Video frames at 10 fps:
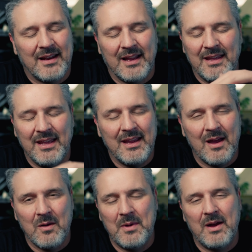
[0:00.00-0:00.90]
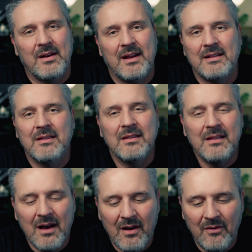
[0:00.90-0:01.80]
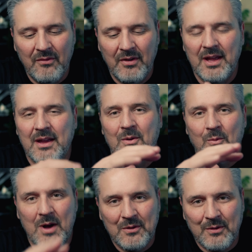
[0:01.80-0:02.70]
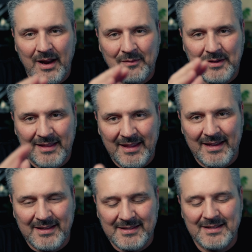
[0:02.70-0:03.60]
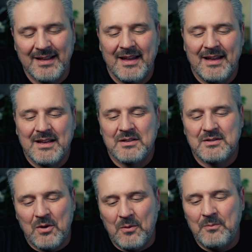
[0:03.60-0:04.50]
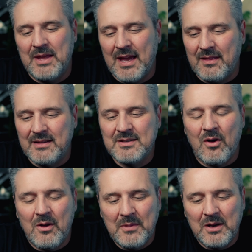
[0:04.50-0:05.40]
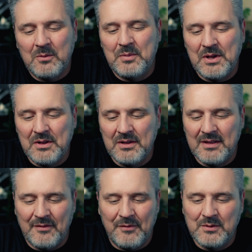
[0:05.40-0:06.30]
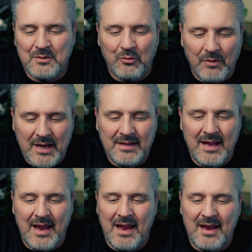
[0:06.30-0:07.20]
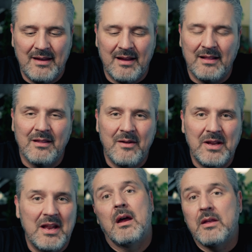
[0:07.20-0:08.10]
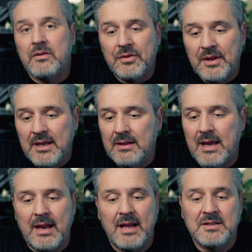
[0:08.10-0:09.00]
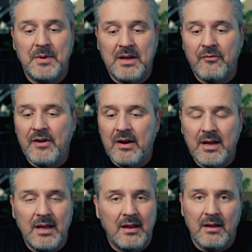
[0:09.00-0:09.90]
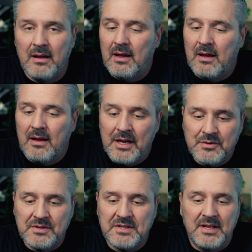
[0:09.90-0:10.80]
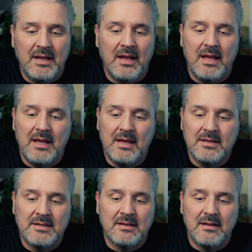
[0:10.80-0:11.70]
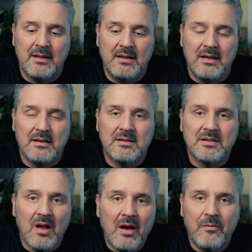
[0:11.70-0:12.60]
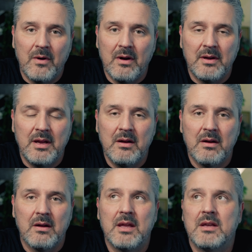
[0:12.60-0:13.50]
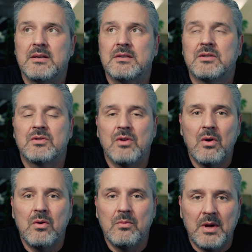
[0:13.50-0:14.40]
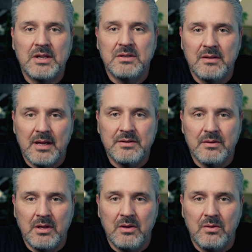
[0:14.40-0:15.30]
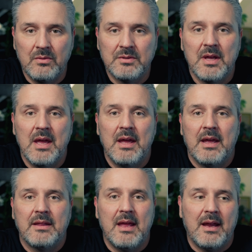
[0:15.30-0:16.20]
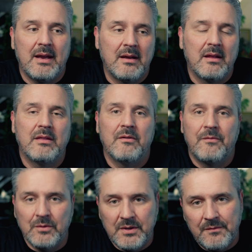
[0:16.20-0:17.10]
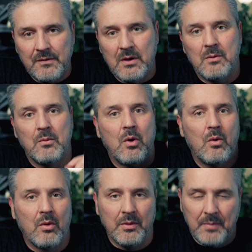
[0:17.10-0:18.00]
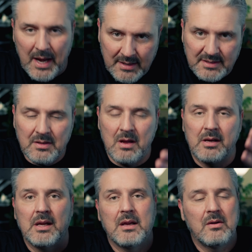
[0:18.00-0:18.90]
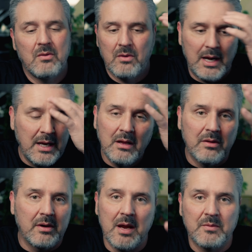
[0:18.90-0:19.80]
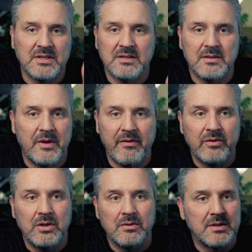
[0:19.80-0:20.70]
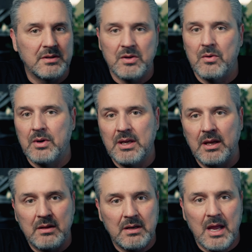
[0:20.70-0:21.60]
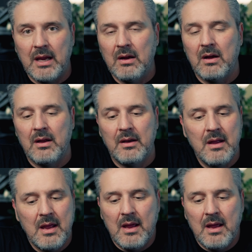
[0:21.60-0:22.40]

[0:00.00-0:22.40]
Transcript: I geek out about. I love well-crafted things. So yeah, this all metal build feels great in the hand. I love it. Another thing that has been very interesting is the software on here is so much nicer to use than the Fujifilm or the Panasonic or any other camera system I've ever used, the Sony, the Nikon.